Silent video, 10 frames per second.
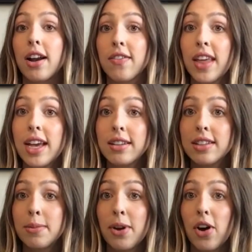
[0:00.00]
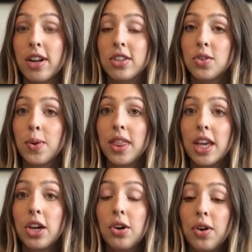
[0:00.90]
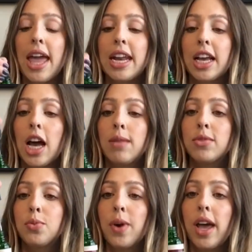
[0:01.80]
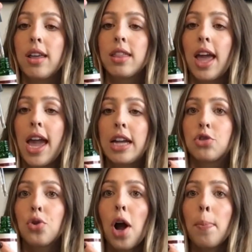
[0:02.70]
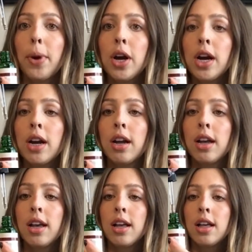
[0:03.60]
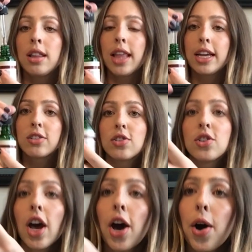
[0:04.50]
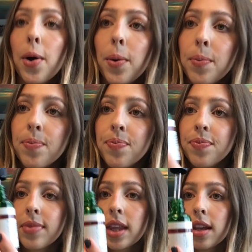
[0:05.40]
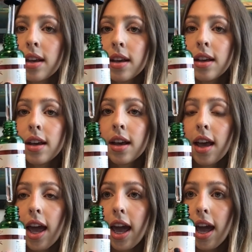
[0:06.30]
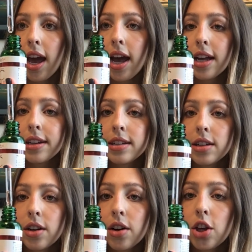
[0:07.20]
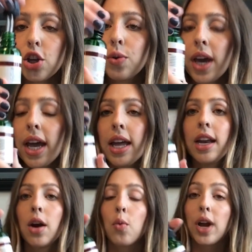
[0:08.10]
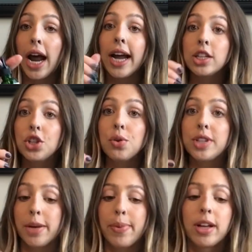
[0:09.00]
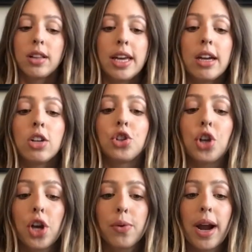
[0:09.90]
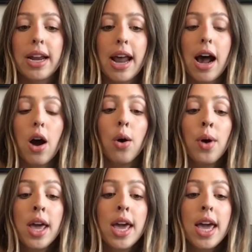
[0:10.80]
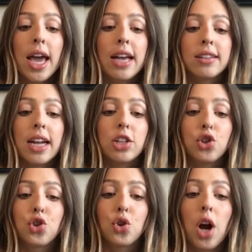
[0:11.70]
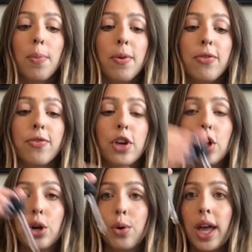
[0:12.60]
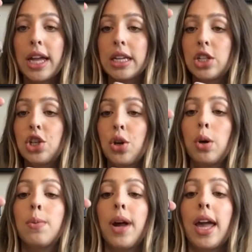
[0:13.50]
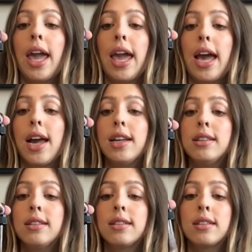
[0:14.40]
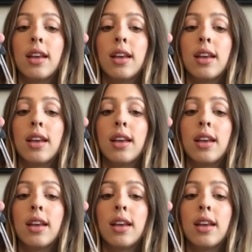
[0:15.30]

of this, to be honest with you. And it comes with a dropper, like so. And you can, what I do typically, I'll show you right now, is I just drop a few into my hands,